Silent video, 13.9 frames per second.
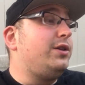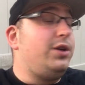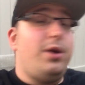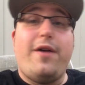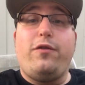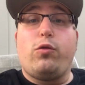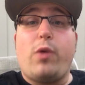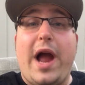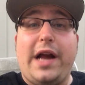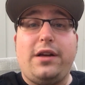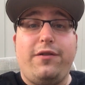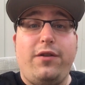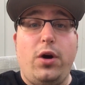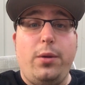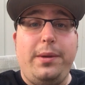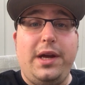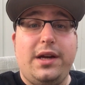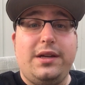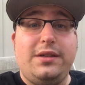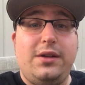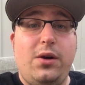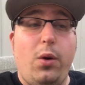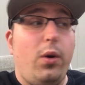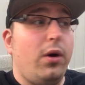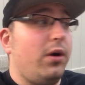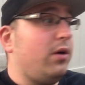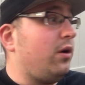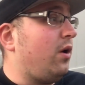Do you have arachnophobia
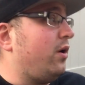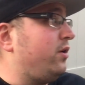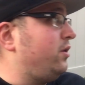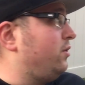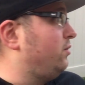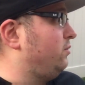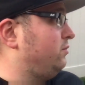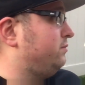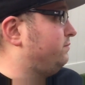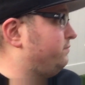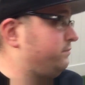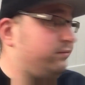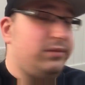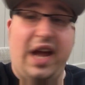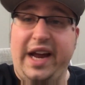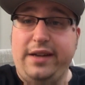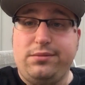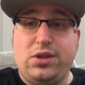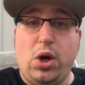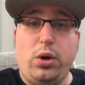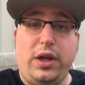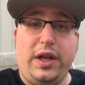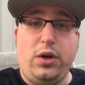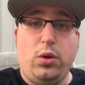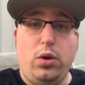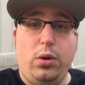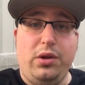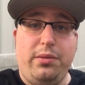or are you like totally
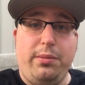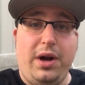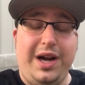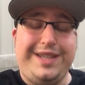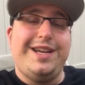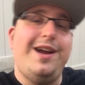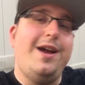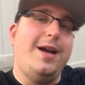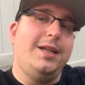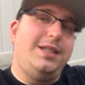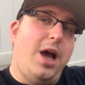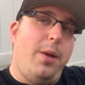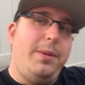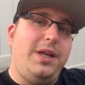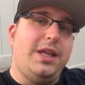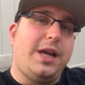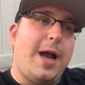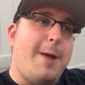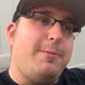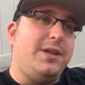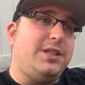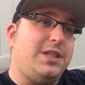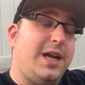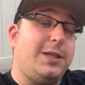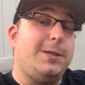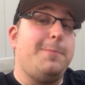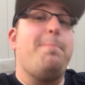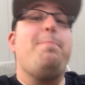cool with bugs? Tell me in the comments
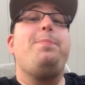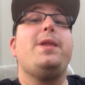section.